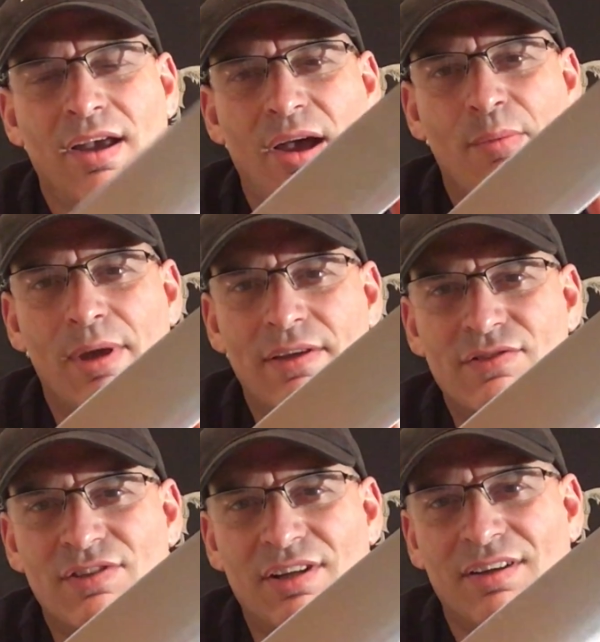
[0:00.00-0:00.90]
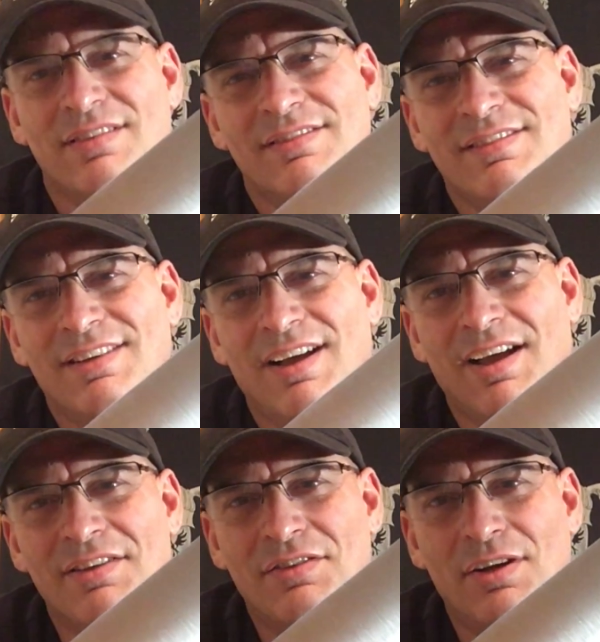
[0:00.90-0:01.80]
amazing
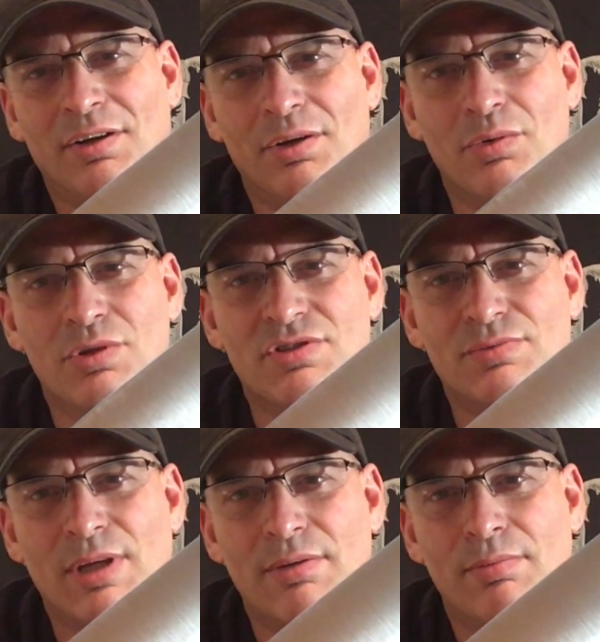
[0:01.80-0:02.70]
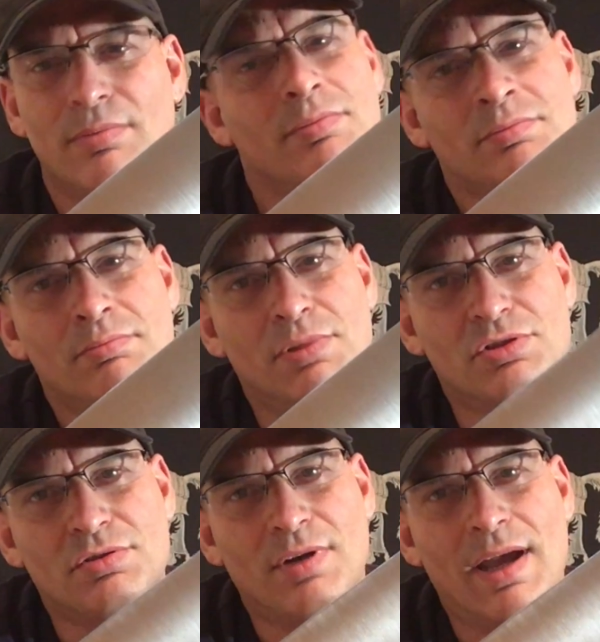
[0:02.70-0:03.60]
Ontario Woodsman
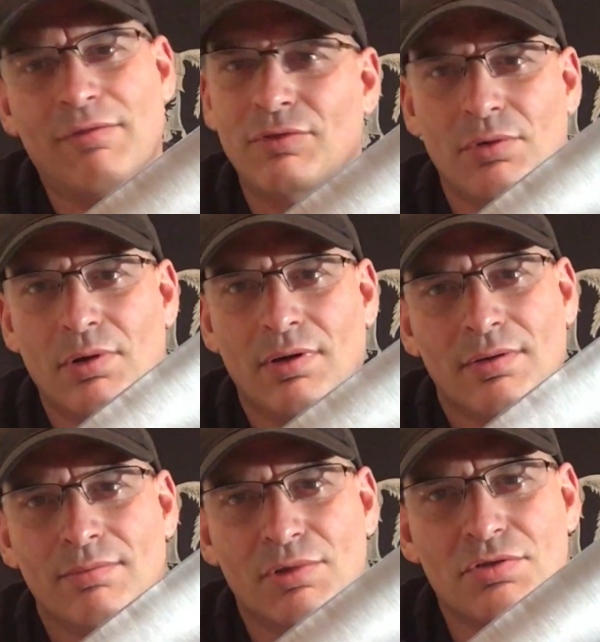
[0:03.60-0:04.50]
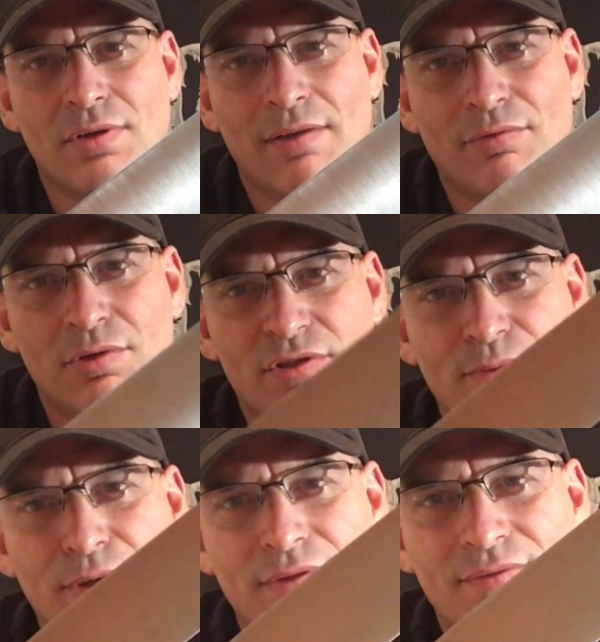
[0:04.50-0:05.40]
Bushcraft, or Bushcraft
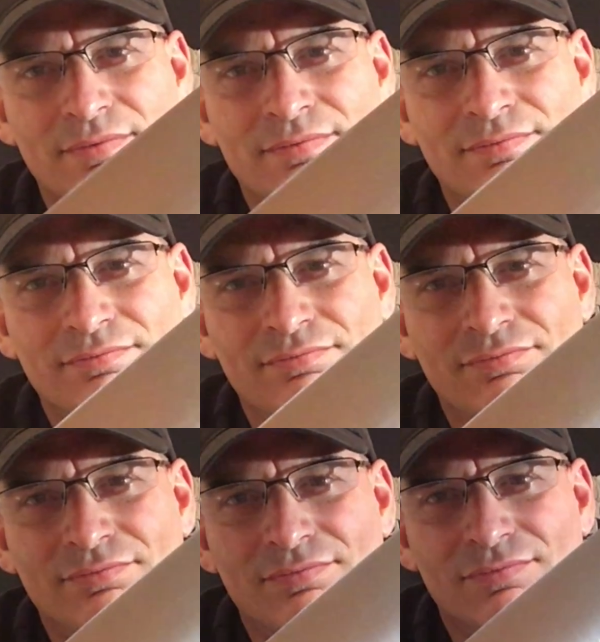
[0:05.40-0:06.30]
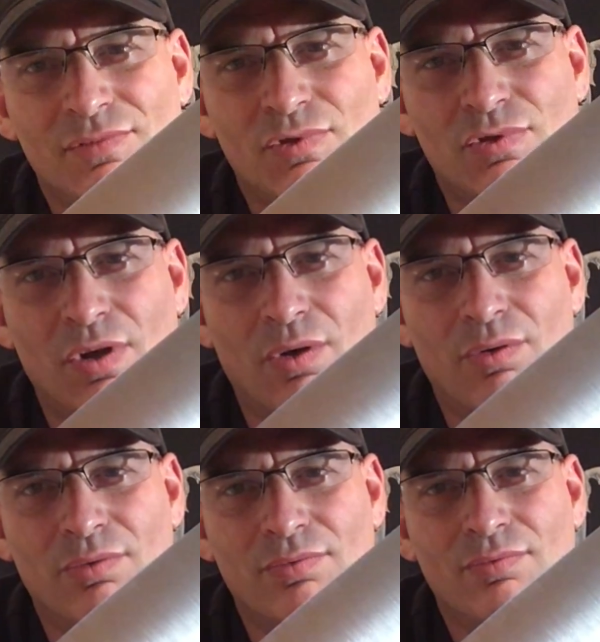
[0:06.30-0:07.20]
Woodsman. So
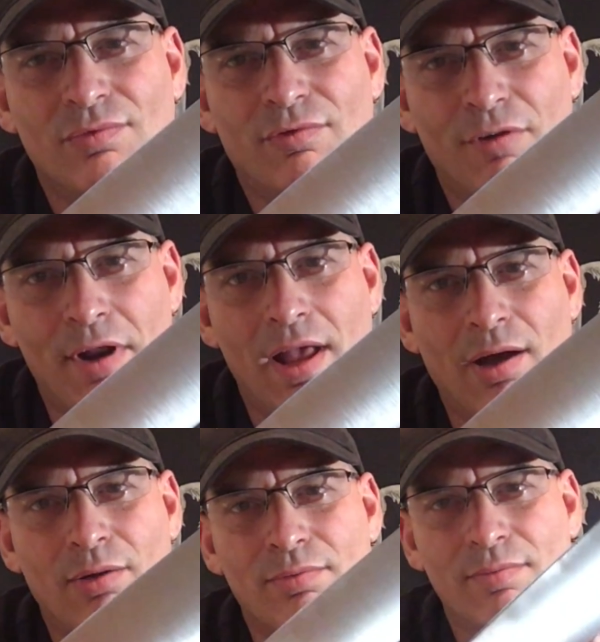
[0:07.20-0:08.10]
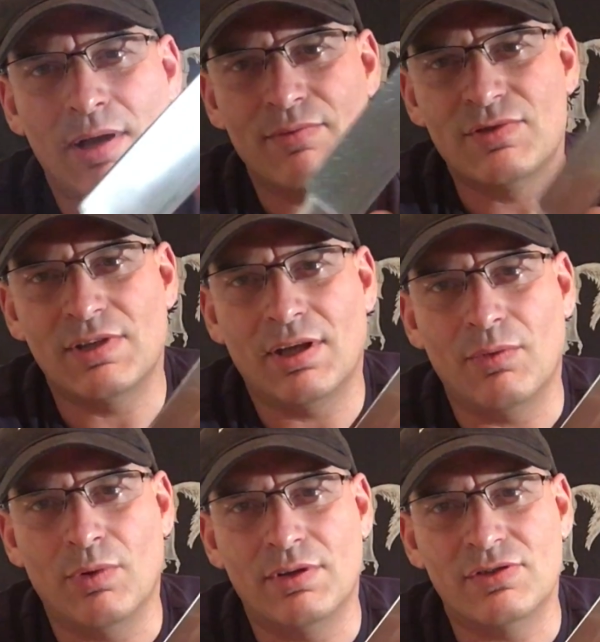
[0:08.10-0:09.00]
for now, I'm sticking
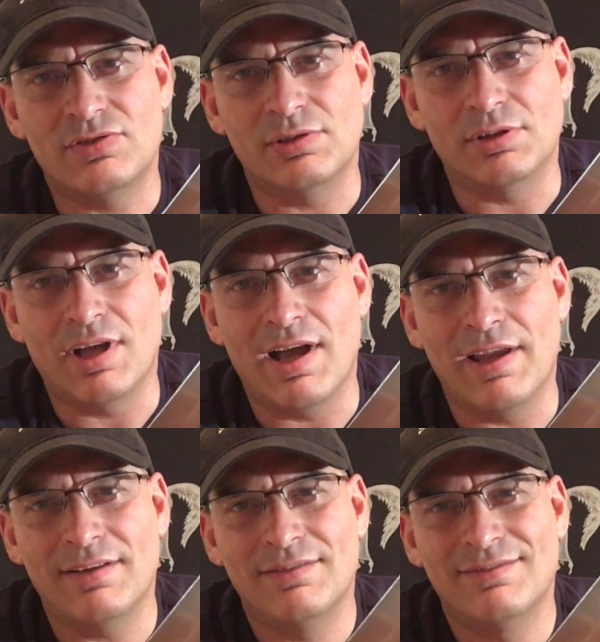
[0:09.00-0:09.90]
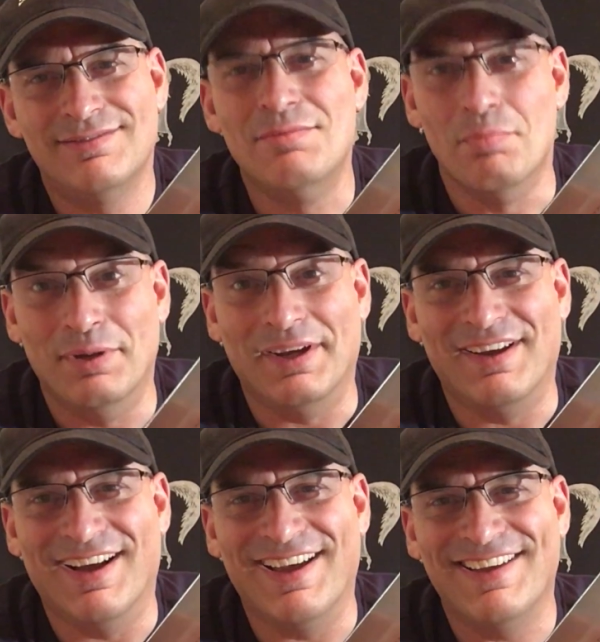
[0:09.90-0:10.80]
with this little guy, big
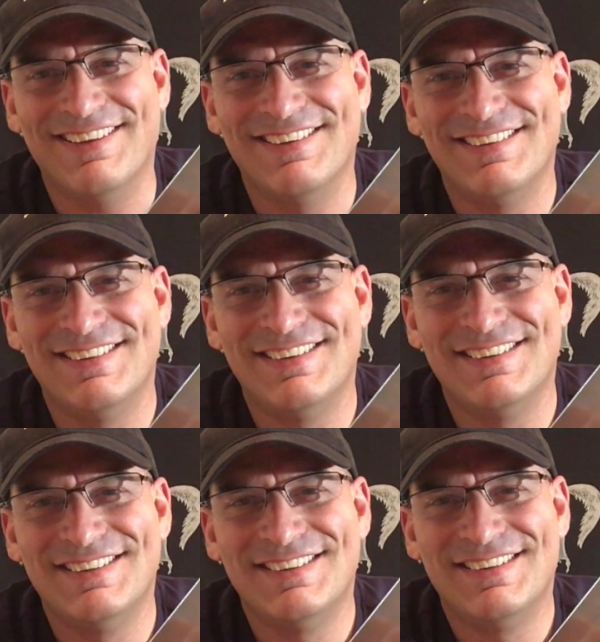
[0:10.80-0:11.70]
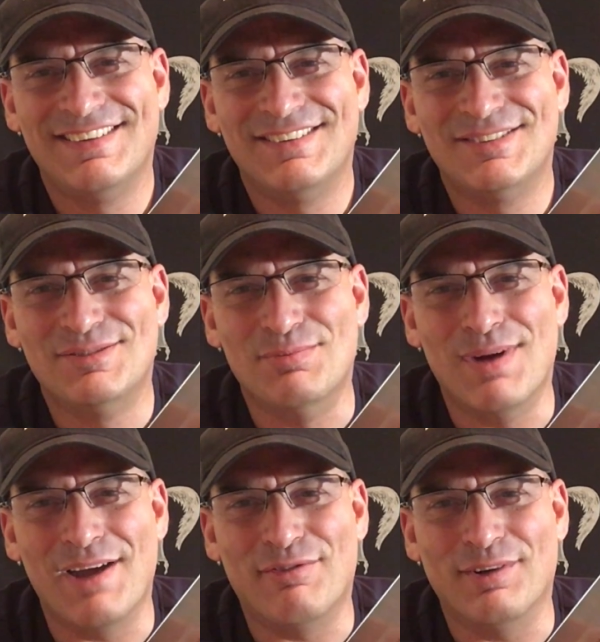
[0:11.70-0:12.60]
guy.
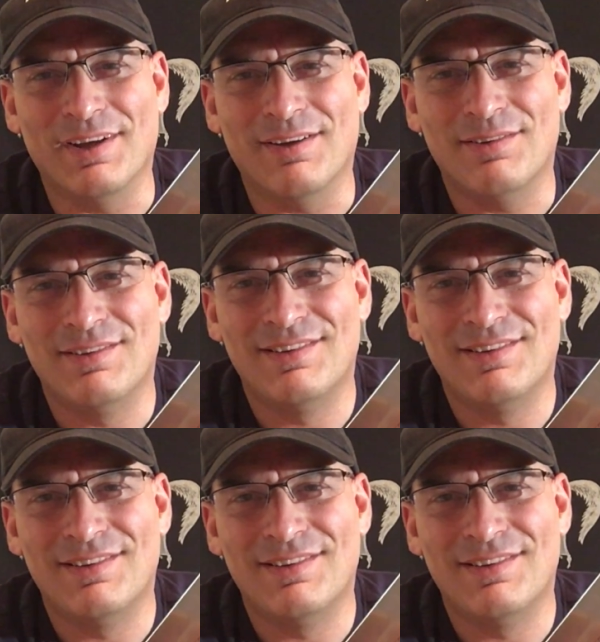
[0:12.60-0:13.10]
Bye for now.